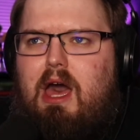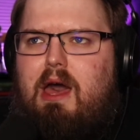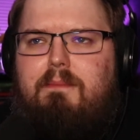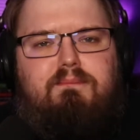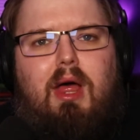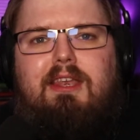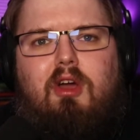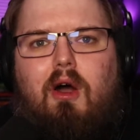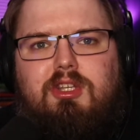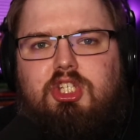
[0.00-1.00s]
Blood
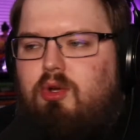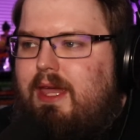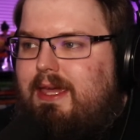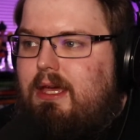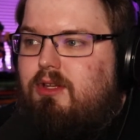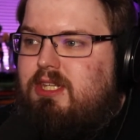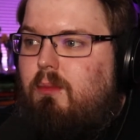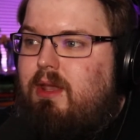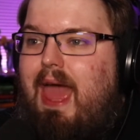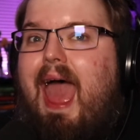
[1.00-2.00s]
Gulch. You can kill
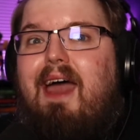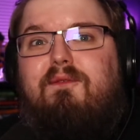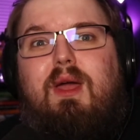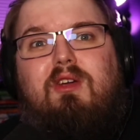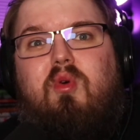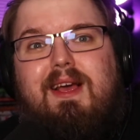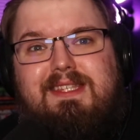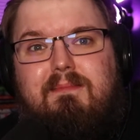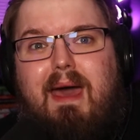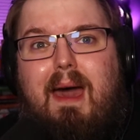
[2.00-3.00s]
someone halfway across the
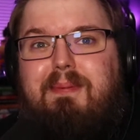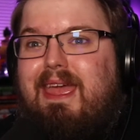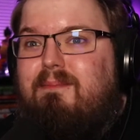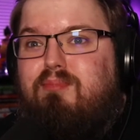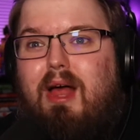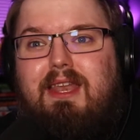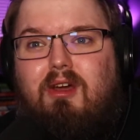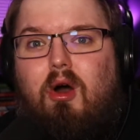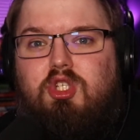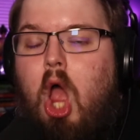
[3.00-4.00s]
map in Blood
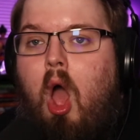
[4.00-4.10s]
Gulch,